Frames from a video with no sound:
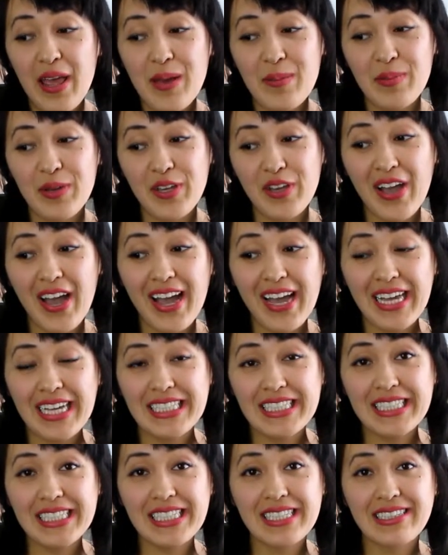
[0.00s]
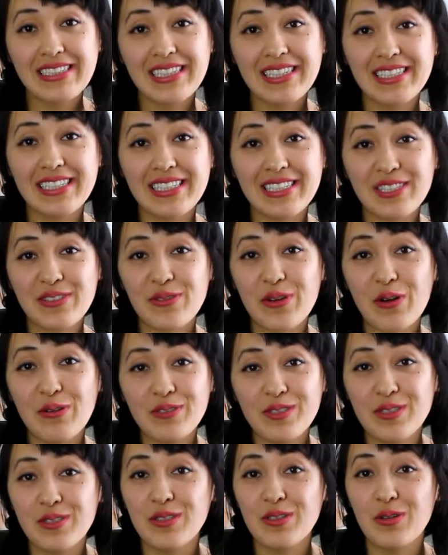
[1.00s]
but you guys, this is a
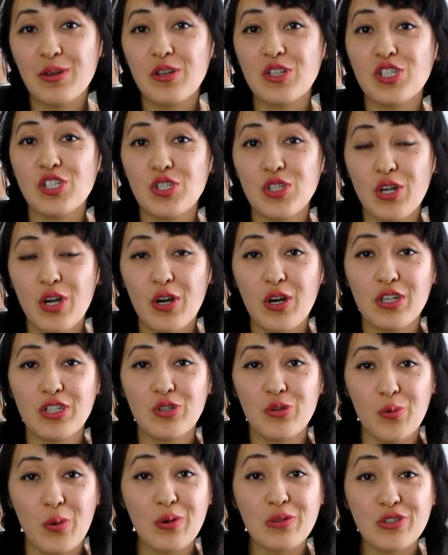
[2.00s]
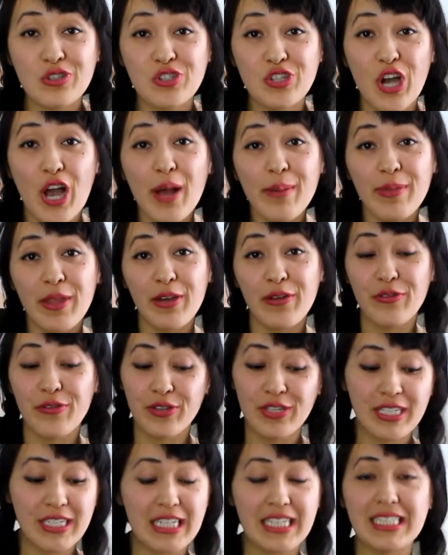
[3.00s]
gross job that
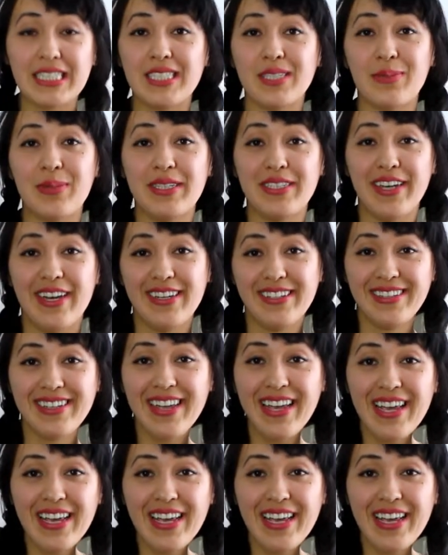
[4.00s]
really needs to be done.